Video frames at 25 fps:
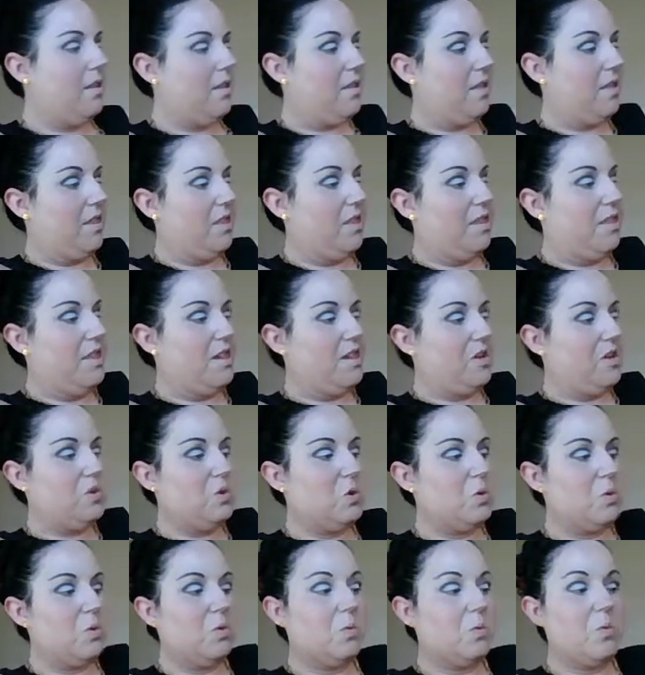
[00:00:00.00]
this
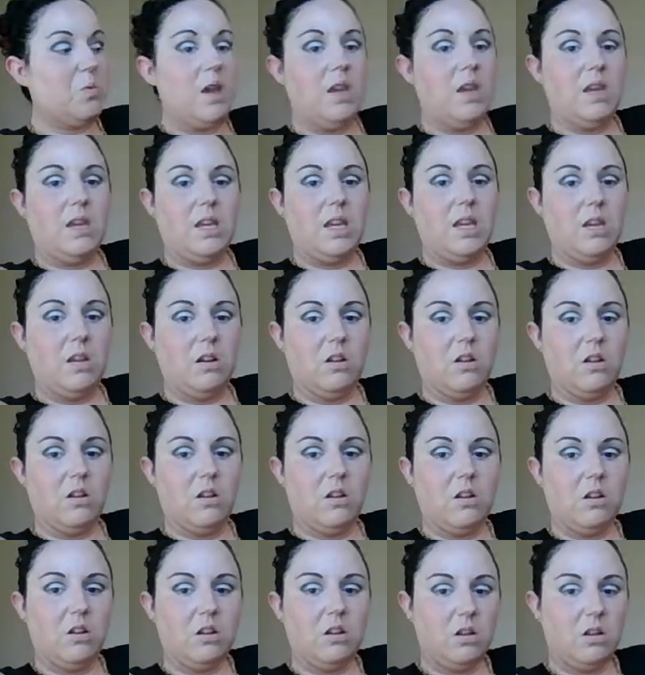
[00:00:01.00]
one right
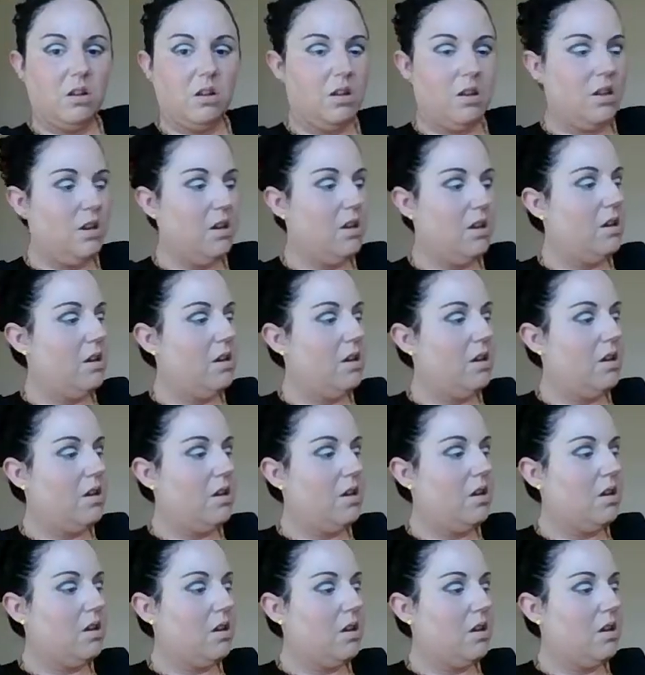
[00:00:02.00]
here
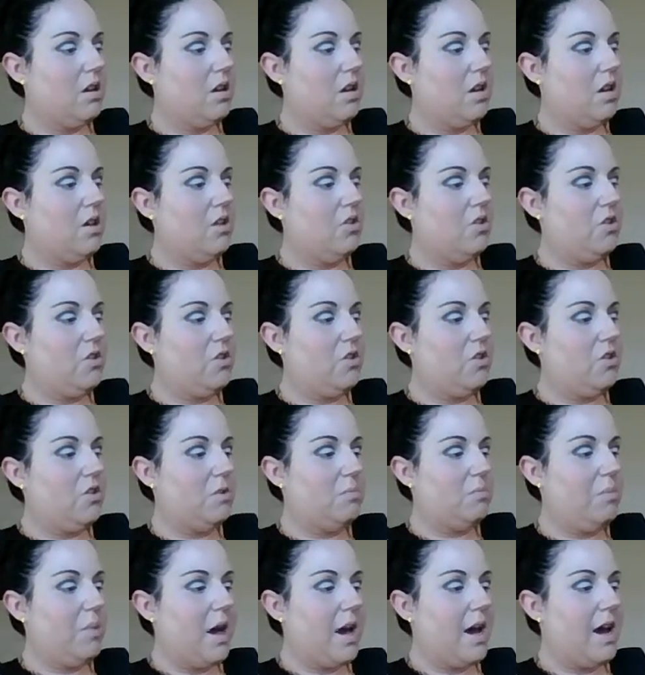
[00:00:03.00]
and
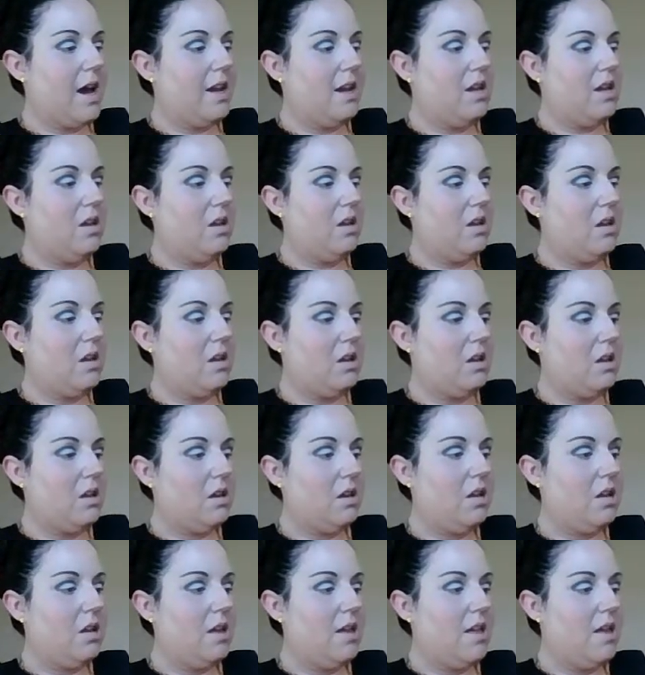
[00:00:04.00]
just pat it,
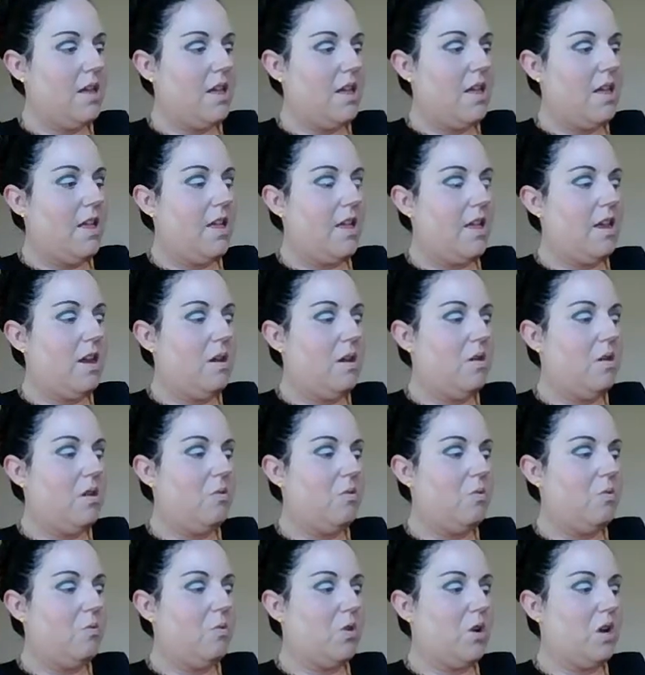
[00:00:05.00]
and
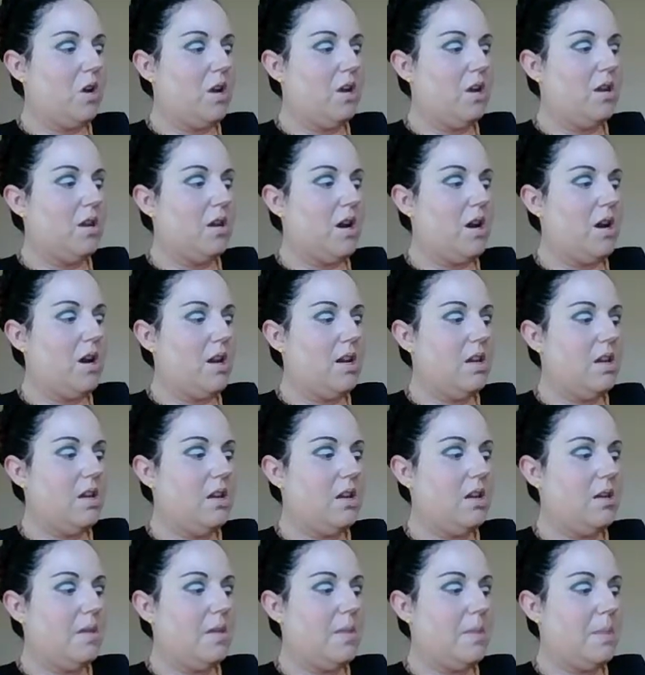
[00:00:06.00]
we're going to kind
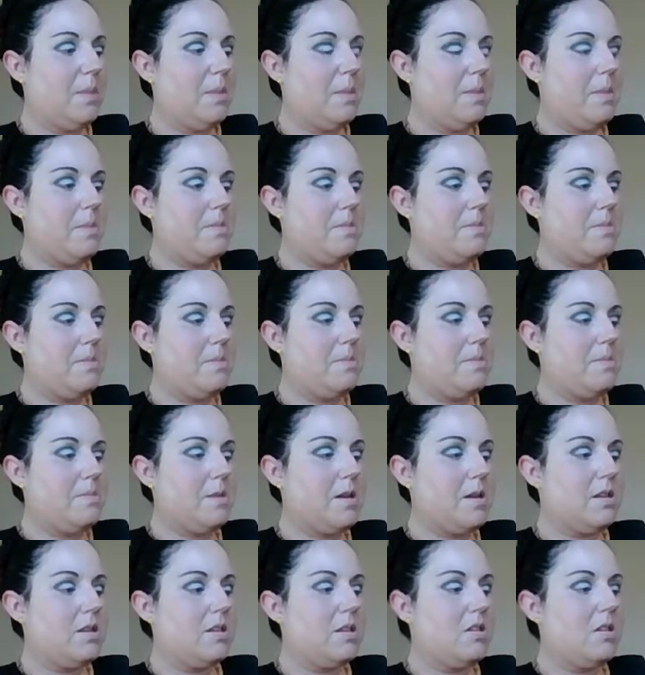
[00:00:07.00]
of
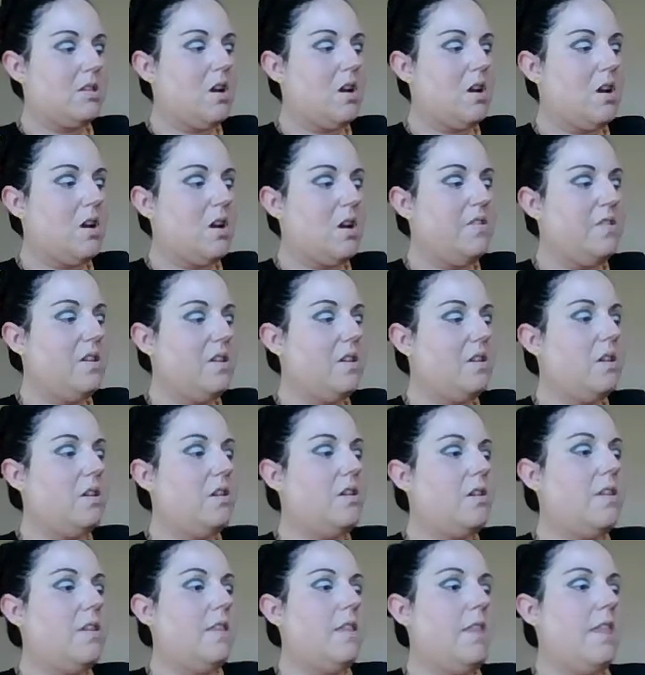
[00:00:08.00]
soften